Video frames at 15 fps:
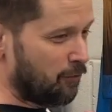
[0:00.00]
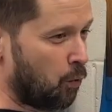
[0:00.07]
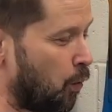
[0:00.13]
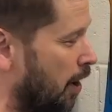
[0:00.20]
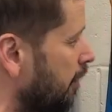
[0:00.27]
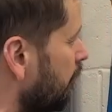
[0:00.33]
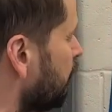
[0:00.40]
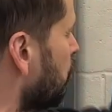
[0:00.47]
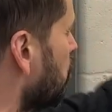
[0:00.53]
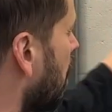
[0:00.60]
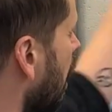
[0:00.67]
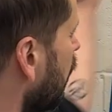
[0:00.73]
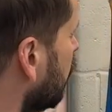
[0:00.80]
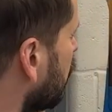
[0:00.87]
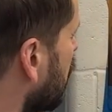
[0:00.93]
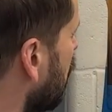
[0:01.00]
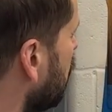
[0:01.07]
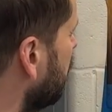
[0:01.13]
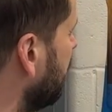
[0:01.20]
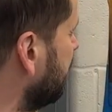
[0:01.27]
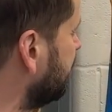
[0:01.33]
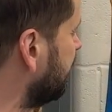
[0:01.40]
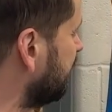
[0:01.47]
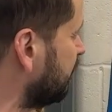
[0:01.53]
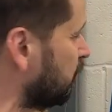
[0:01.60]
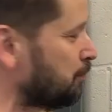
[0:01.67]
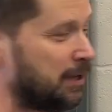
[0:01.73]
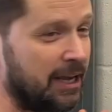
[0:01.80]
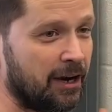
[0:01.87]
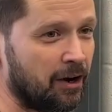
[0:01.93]
a wonderful color coding
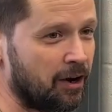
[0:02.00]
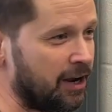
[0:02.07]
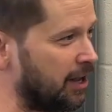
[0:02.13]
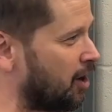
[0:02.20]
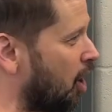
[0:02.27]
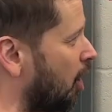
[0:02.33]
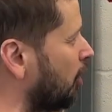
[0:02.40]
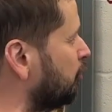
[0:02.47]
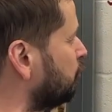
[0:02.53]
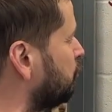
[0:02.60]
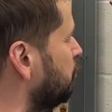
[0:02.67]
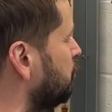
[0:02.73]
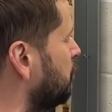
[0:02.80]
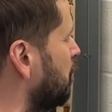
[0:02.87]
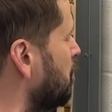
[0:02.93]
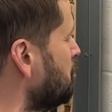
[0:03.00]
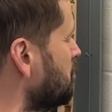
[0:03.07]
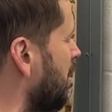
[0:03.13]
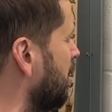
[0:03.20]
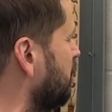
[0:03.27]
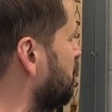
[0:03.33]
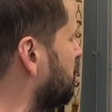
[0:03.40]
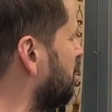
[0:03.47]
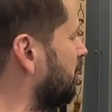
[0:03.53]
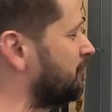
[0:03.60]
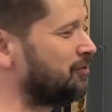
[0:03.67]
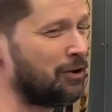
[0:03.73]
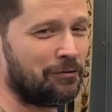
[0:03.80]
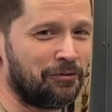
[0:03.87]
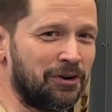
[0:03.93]
system here in our studio that you could
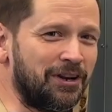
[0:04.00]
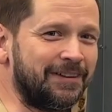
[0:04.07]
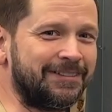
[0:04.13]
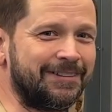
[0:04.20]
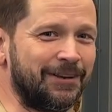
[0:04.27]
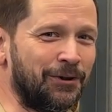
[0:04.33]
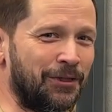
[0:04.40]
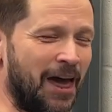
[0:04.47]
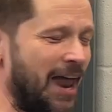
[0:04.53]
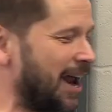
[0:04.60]
feel free to steal that